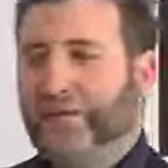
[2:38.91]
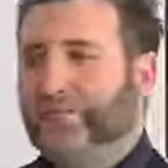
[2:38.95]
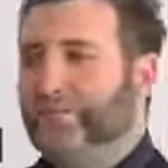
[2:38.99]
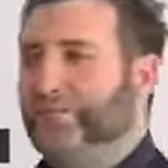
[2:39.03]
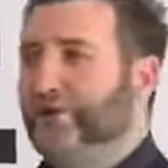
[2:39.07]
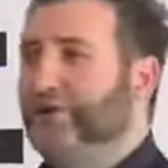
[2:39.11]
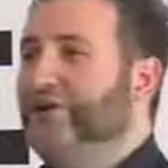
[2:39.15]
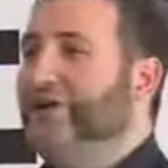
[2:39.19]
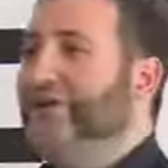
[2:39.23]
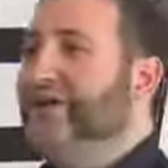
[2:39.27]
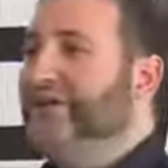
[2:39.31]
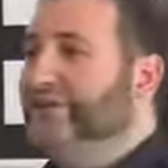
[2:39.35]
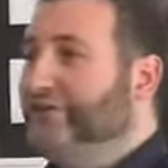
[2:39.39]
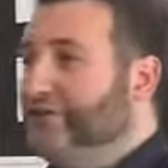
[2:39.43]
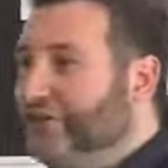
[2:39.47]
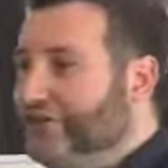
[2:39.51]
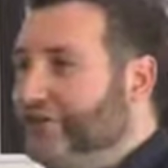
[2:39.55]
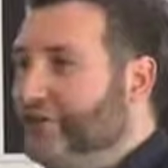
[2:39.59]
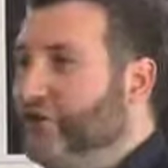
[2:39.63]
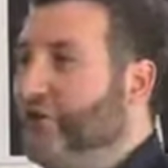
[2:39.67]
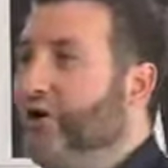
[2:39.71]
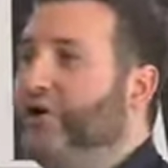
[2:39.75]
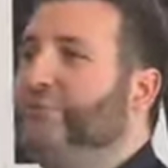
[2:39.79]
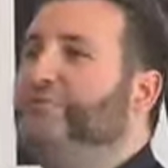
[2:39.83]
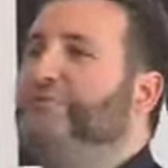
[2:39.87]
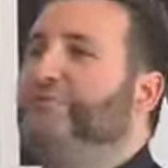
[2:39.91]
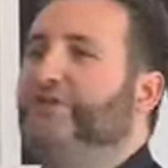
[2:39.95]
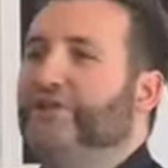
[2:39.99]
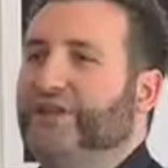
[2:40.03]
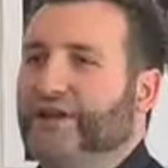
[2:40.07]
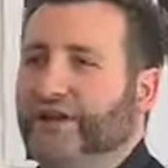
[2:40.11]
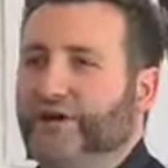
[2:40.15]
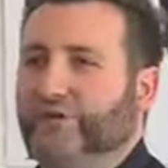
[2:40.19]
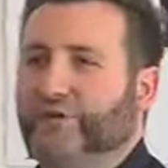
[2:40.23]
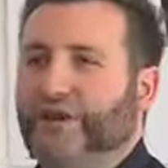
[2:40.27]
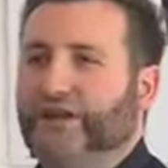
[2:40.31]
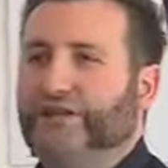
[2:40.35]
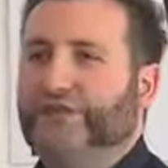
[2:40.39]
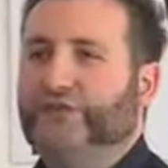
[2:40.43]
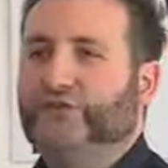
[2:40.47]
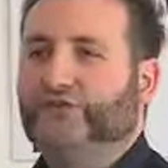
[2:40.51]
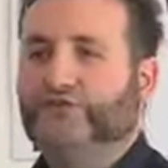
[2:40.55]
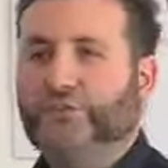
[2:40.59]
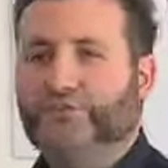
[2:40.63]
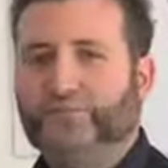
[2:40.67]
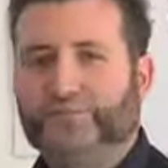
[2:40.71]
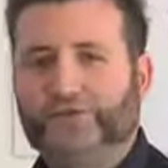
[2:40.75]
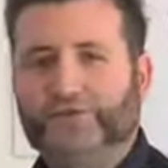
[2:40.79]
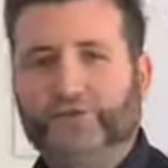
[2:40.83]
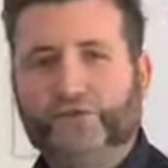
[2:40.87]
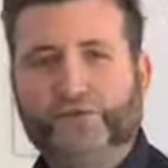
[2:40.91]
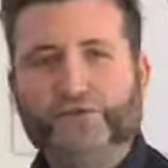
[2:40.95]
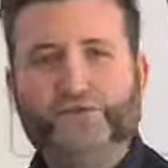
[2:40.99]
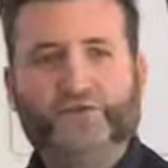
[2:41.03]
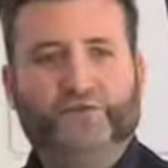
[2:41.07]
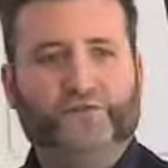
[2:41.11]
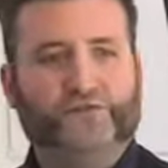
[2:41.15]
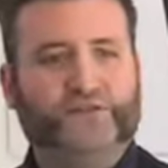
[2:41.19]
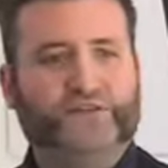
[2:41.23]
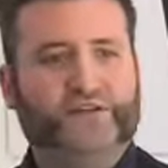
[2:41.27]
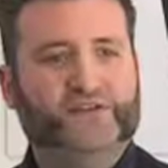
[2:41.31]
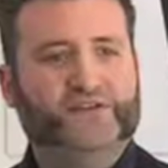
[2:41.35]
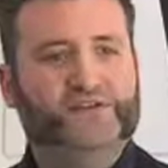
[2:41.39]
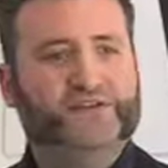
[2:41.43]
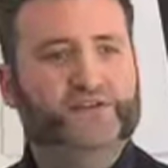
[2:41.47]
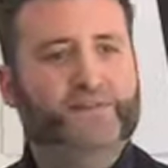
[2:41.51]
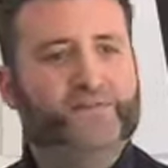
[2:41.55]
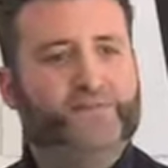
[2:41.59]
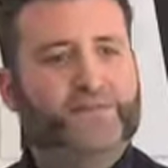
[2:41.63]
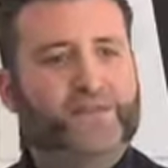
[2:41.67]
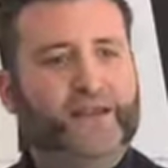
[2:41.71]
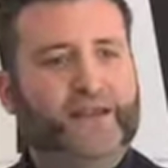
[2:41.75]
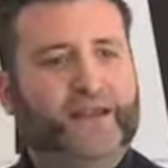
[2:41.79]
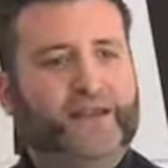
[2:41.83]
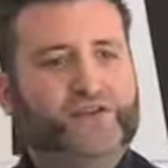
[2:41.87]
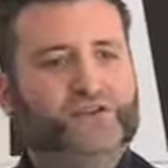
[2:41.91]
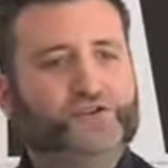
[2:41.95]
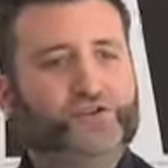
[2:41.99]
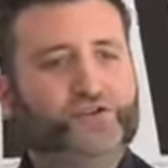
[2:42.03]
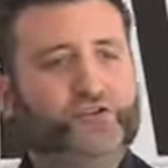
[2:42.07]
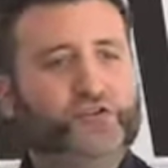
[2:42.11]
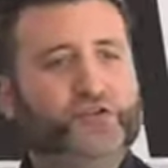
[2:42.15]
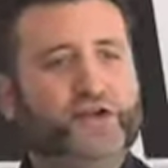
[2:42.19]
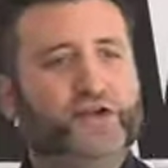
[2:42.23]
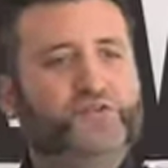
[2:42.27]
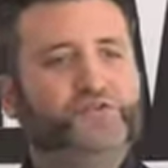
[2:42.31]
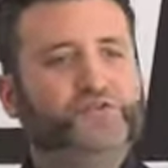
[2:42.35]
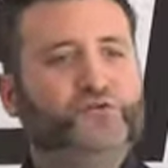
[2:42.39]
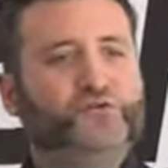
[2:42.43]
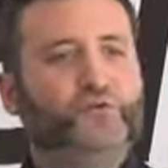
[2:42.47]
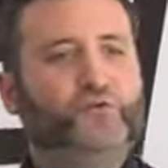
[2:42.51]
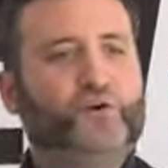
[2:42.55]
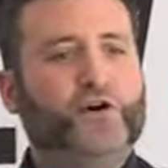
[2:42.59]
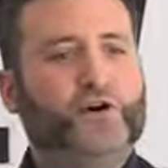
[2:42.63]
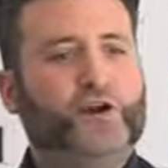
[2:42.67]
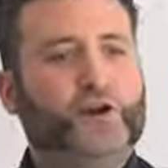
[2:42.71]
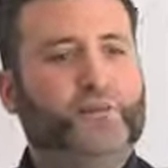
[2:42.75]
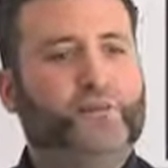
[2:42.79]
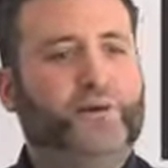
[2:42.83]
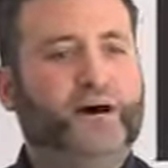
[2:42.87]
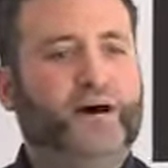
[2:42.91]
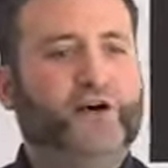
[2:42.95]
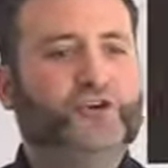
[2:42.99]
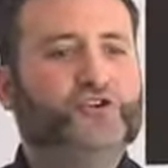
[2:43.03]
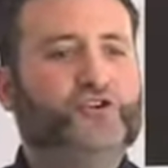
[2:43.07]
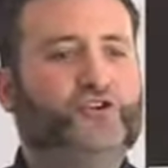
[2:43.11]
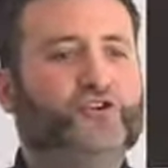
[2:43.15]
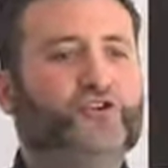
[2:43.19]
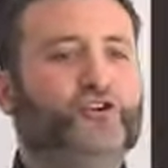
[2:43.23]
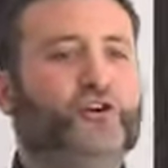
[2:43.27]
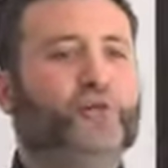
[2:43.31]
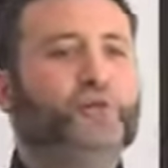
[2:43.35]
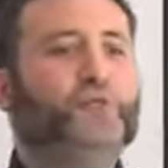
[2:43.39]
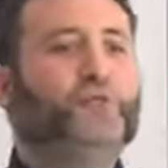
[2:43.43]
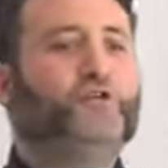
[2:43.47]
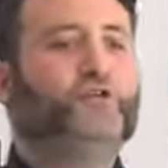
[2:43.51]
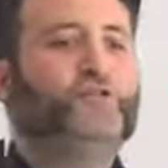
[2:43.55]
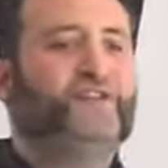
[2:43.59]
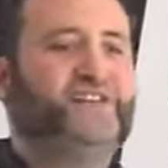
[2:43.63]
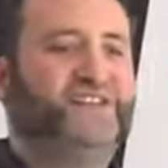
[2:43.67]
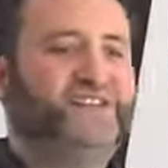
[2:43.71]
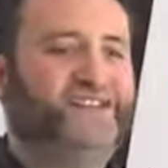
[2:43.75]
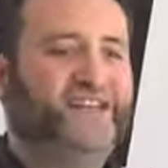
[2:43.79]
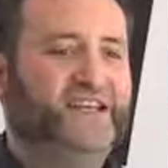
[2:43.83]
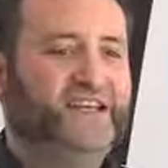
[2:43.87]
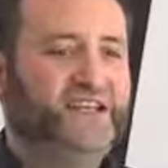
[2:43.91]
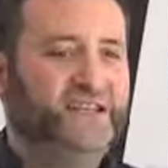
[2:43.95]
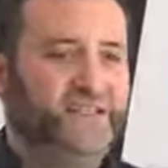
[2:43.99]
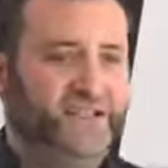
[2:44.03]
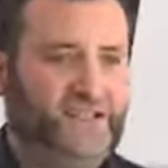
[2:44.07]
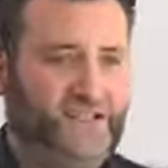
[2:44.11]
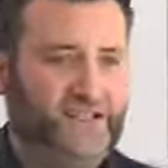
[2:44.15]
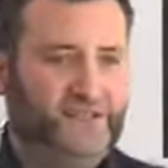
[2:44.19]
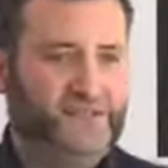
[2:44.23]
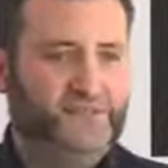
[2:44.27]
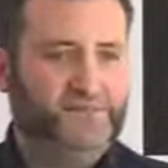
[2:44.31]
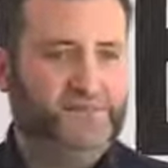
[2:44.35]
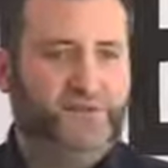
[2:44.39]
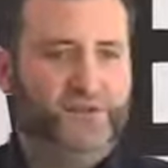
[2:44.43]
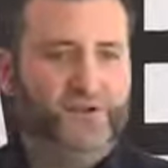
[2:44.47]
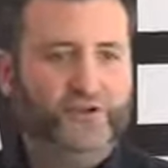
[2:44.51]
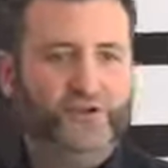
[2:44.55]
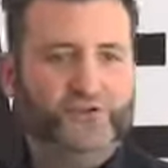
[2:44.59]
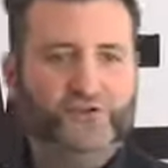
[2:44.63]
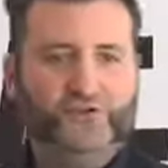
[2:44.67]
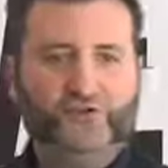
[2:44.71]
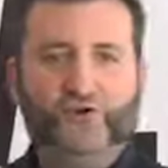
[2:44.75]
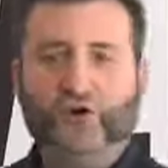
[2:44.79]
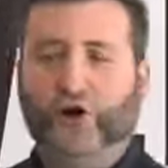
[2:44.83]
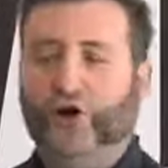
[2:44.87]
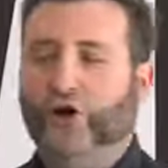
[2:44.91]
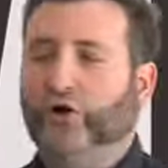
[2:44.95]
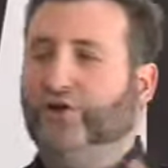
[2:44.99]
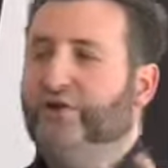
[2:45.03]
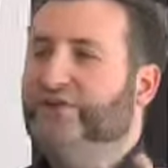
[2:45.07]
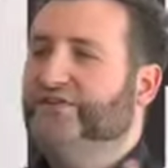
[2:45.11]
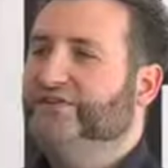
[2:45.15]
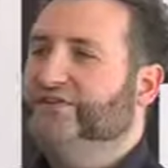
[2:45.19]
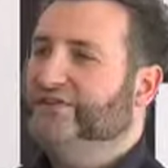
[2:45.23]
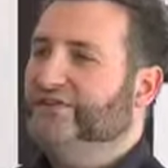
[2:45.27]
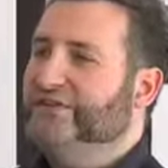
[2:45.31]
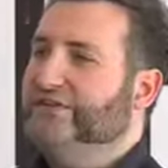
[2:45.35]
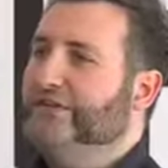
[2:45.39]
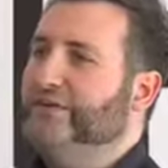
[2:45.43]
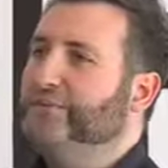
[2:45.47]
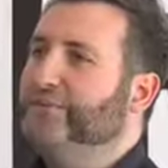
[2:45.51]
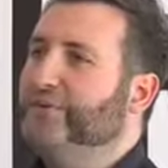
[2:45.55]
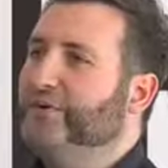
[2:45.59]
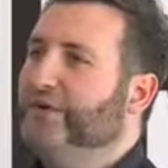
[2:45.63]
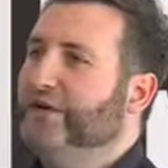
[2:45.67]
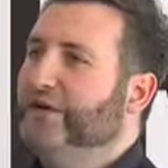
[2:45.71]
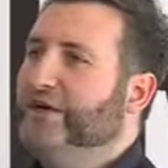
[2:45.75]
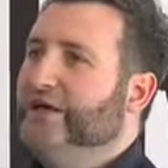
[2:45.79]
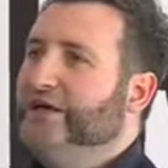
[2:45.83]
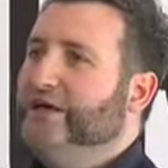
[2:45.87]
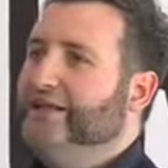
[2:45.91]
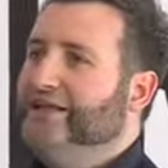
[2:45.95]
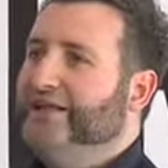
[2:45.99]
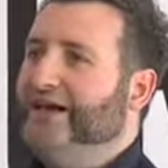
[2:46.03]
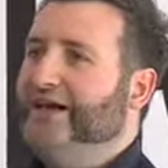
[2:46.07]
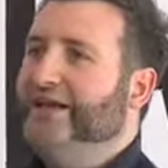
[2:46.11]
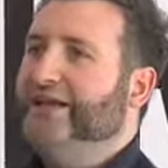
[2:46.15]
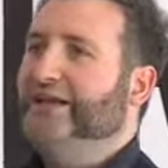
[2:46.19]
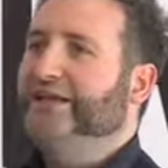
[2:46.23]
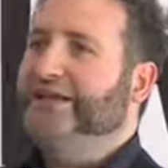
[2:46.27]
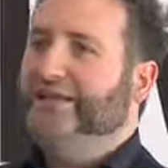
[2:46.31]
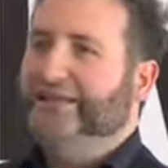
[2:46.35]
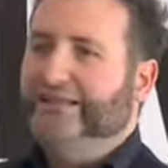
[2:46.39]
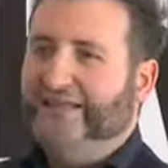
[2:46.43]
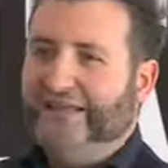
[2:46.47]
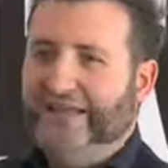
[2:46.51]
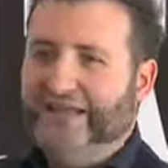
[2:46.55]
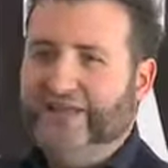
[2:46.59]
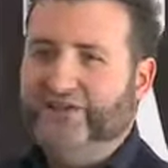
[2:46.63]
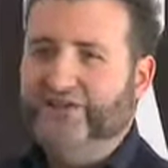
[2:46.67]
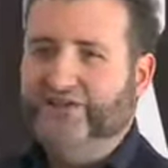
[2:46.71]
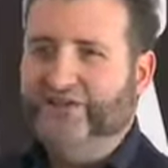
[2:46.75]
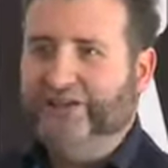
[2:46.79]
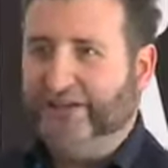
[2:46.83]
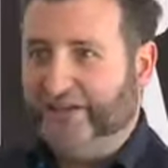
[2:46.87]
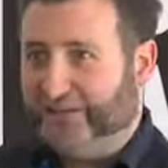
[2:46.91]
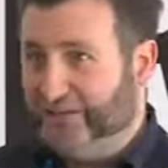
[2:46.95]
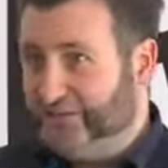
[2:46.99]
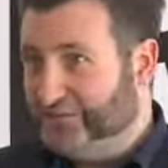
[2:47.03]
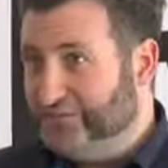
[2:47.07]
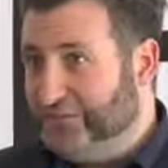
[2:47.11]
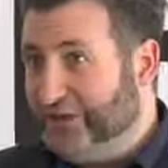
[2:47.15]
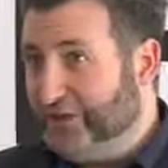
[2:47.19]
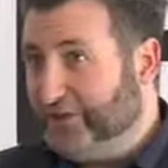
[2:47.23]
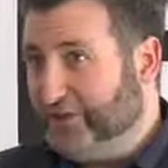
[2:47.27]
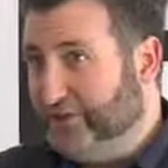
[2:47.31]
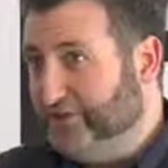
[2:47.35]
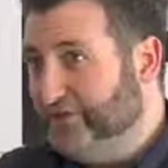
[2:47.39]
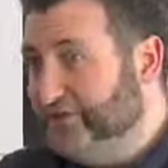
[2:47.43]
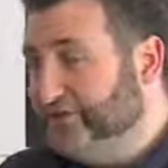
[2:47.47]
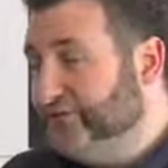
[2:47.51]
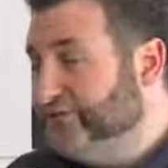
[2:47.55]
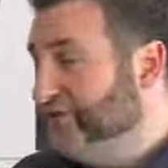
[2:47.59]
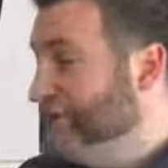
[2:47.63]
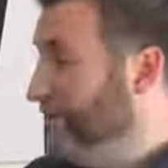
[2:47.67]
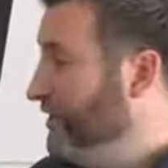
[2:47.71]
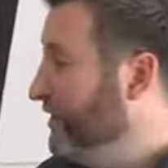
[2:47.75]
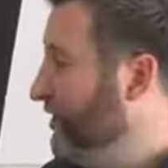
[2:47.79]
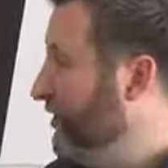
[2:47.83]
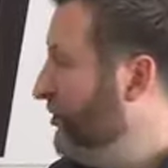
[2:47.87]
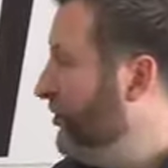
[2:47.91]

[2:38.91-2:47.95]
But it can go up to there, right? So the beauty of this is you don't have to worry about the number of attendees because you always keep that engaging experience.